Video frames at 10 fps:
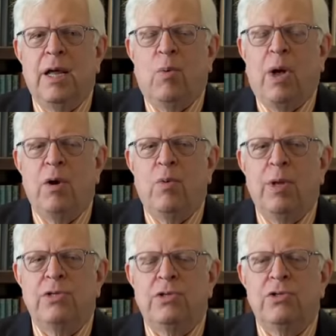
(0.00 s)
What
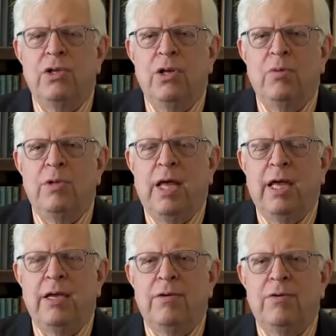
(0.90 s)
risks do you
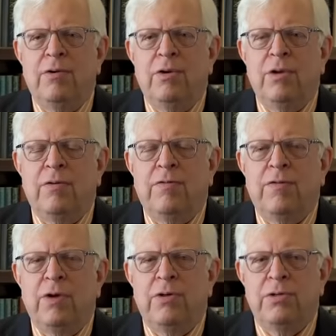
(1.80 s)
take to your,
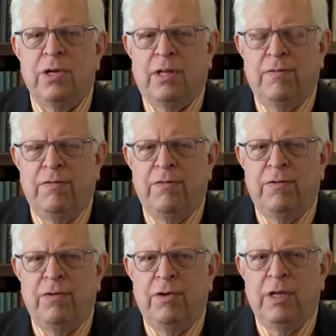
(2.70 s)
for yourself
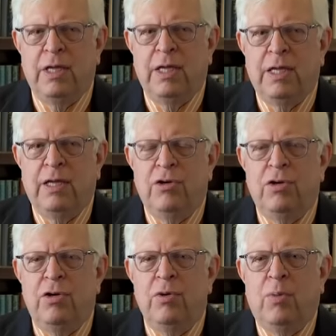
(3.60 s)

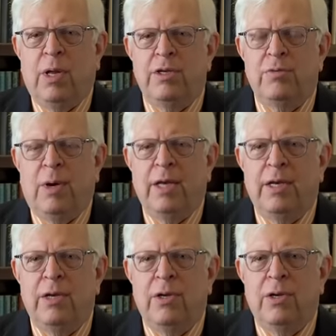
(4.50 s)
to do what is right?